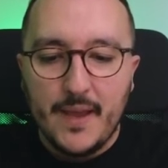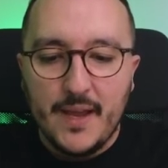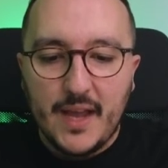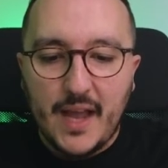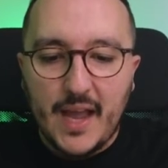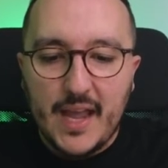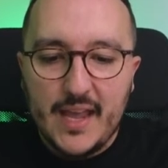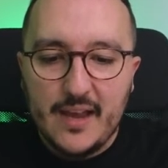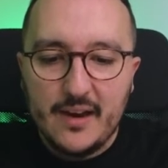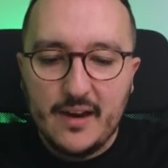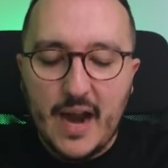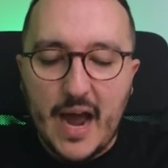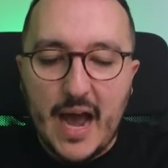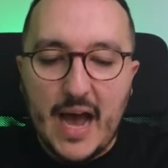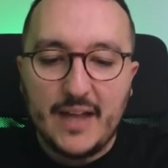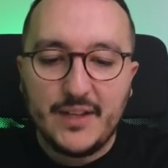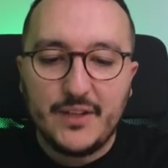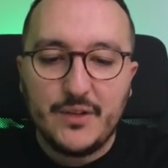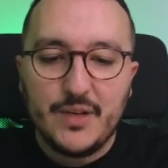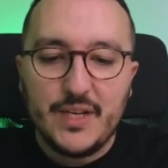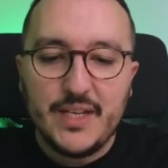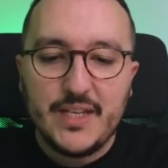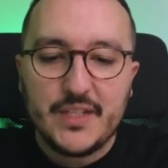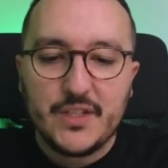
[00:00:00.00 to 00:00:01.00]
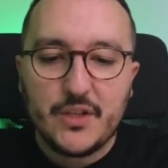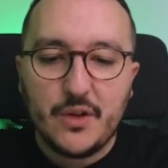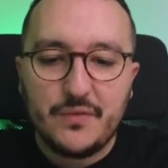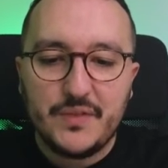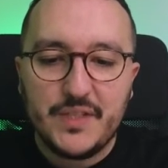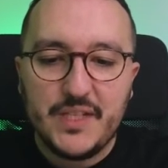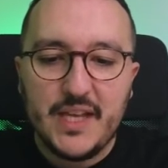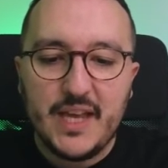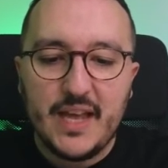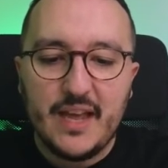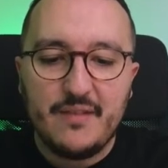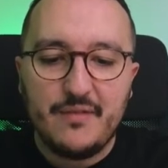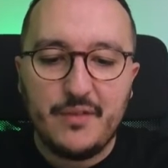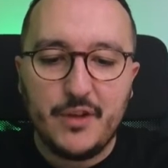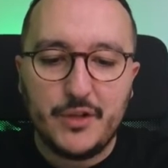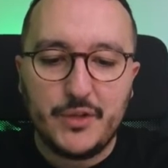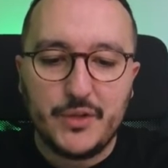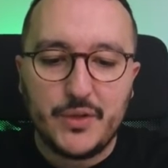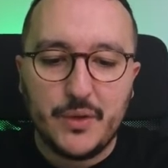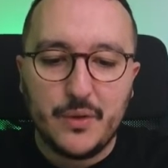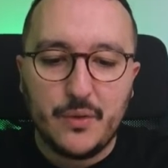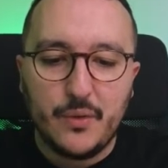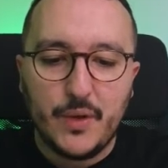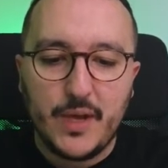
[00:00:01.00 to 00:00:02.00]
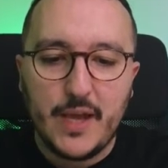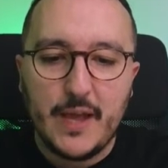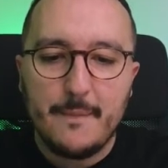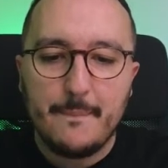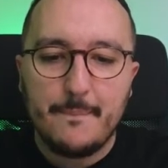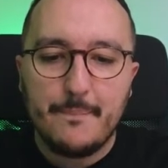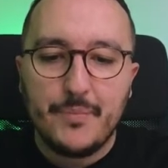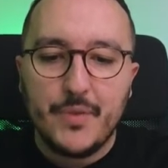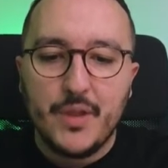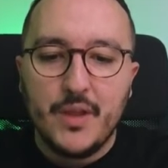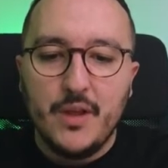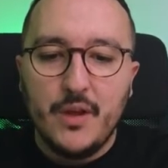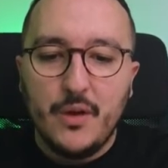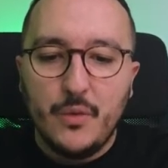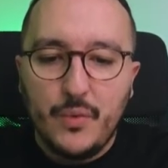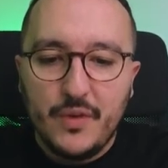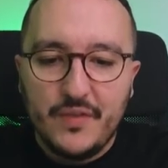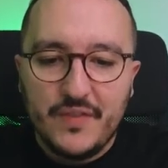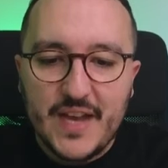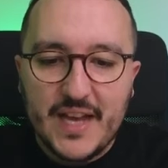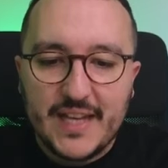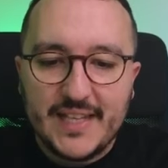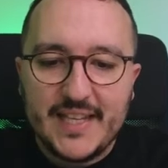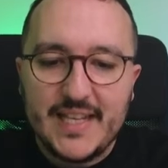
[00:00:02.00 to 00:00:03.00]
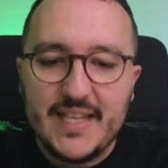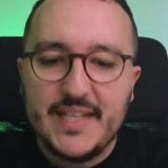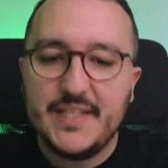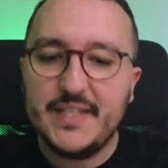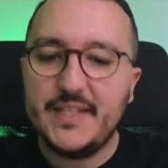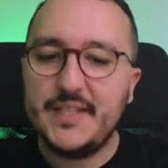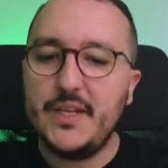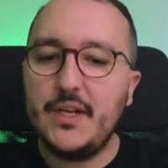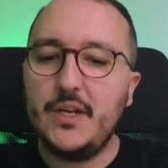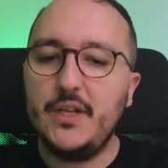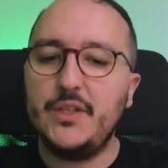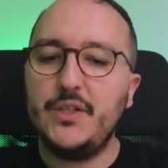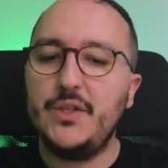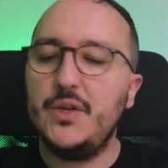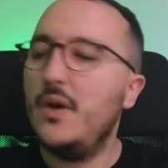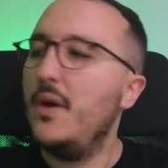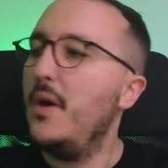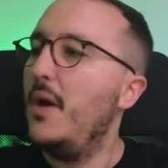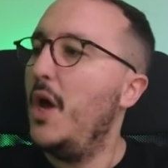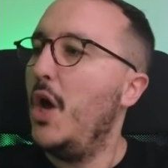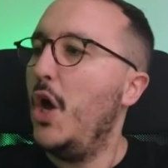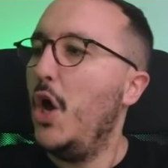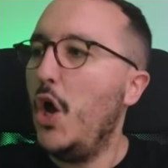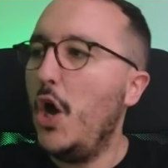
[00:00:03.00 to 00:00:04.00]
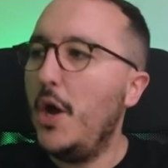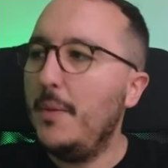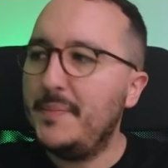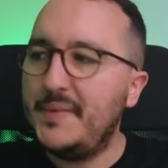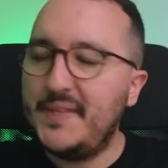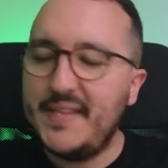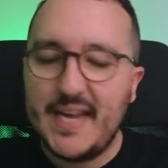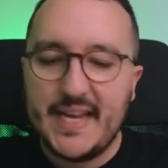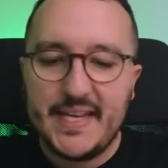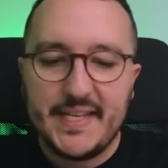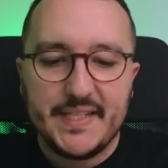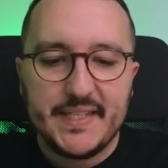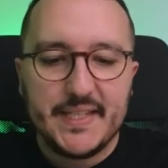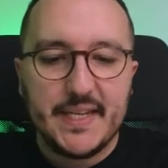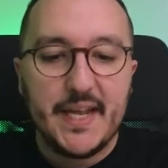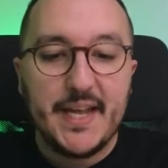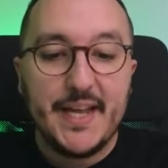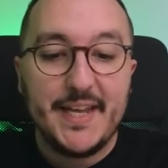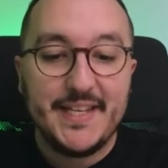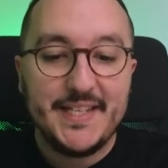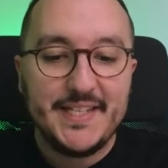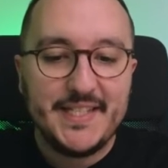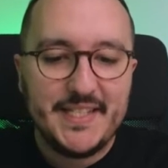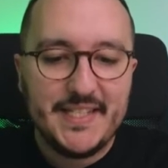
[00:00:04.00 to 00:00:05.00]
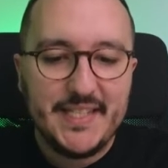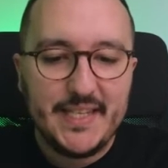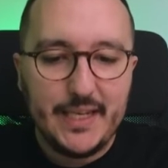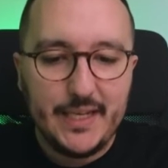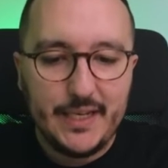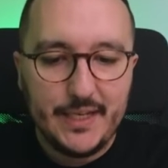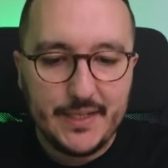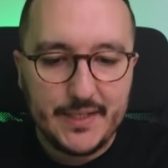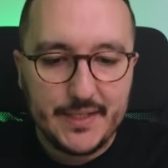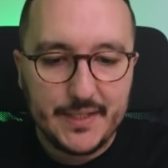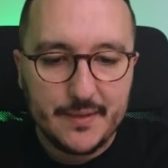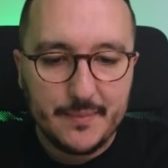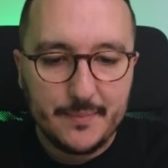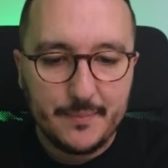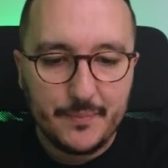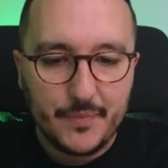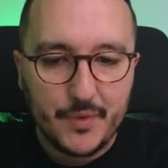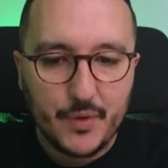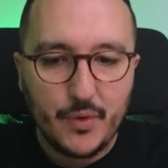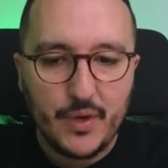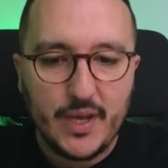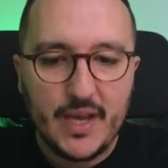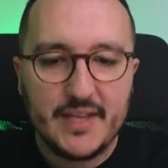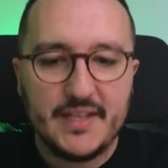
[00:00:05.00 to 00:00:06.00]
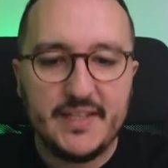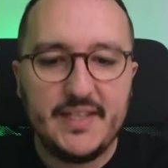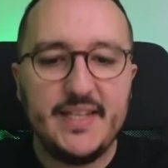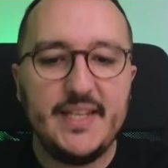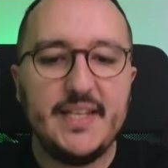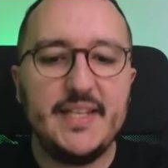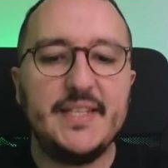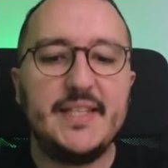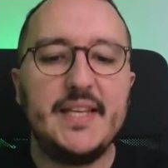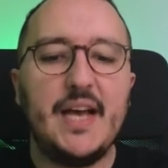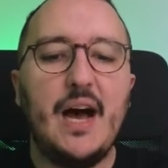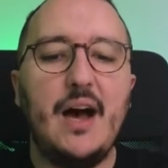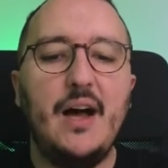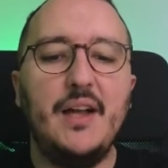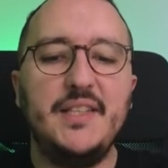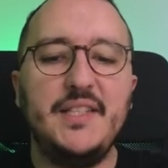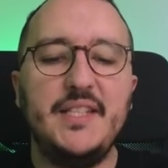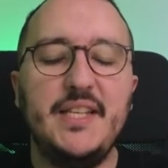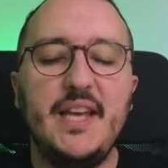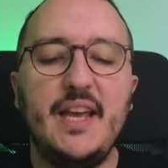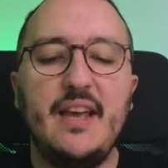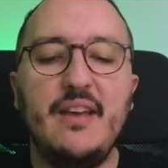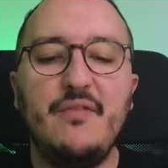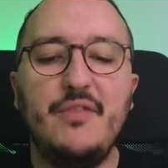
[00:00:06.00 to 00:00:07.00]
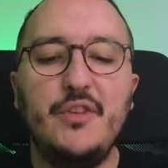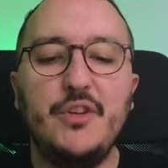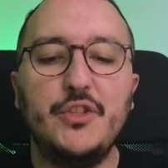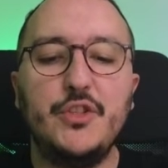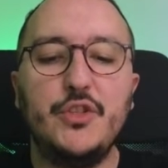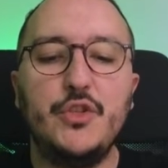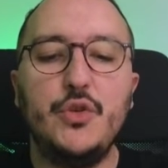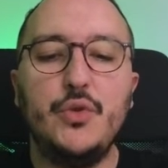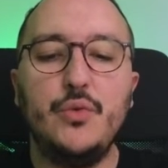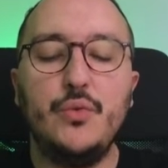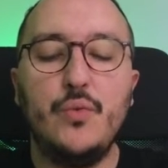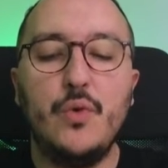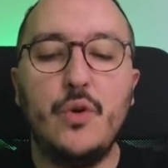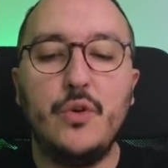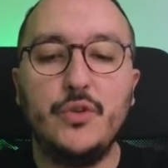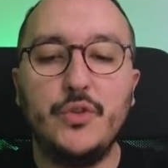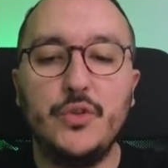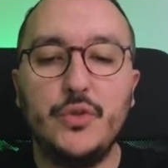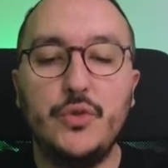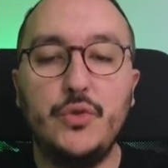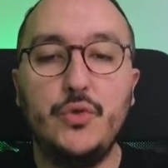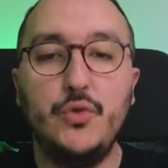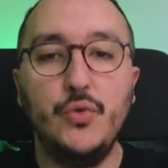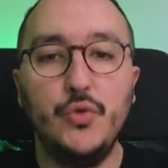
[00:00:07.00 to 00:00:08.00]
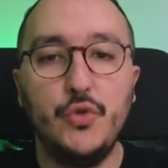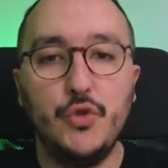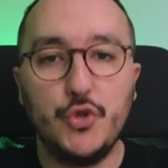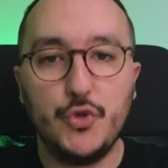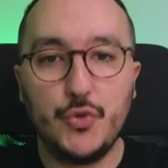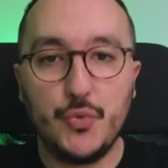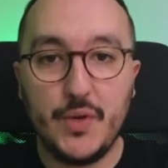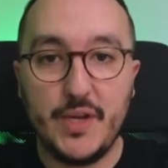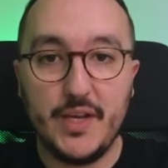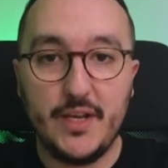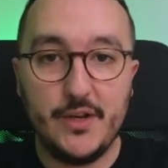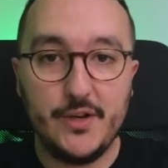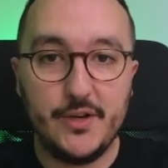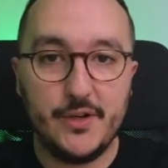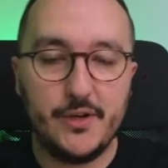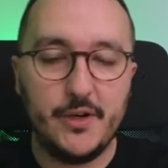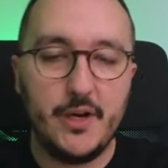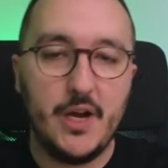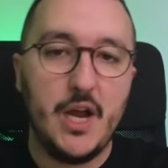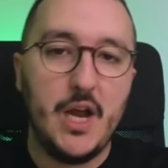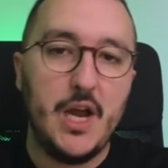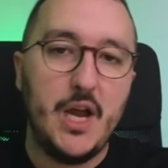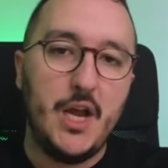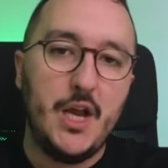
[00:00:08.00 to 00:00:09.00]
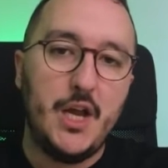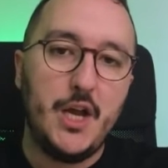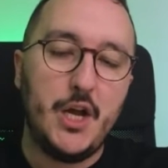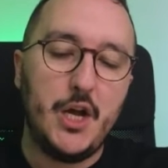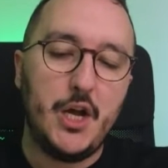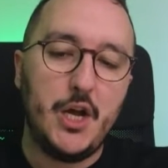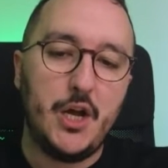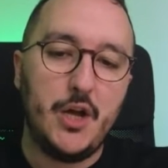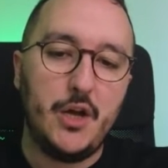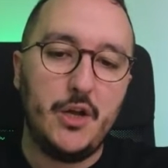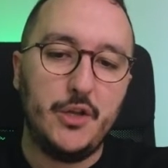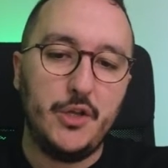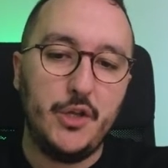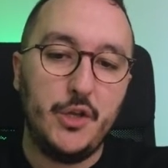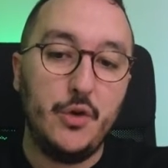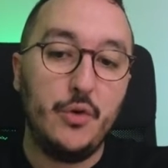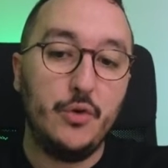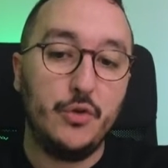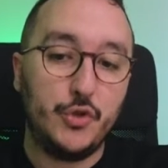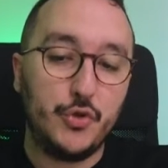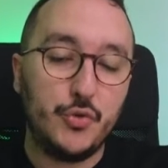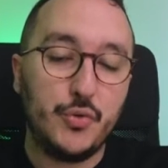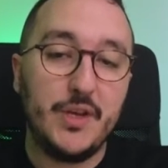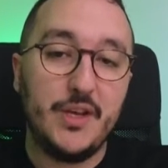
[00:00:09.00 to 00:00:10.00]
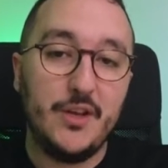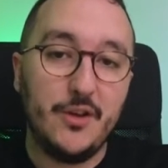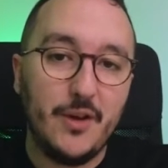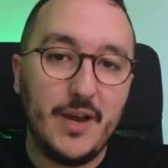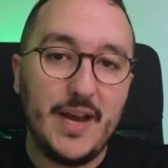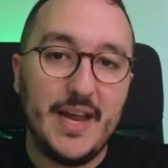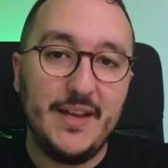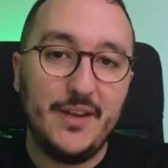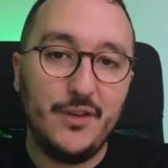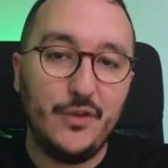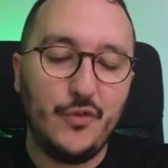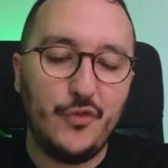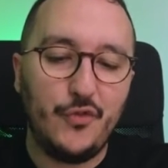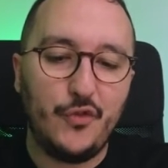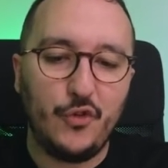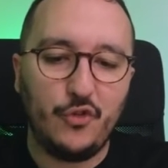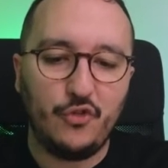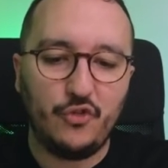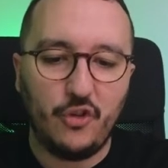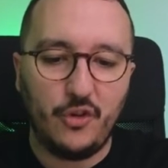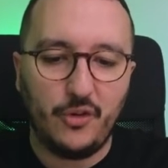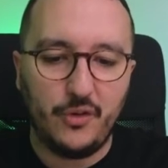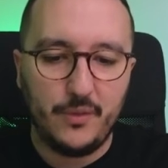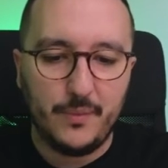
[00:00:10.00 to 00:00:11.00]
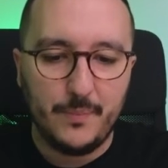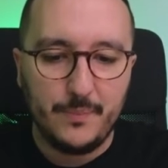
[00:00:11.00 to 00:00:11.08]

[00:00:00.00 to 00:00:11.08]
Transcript: Here are the list of the events, okay? We've got insert, update, delete. Okay, these are the events you want to trigger uh, your trigger and the function.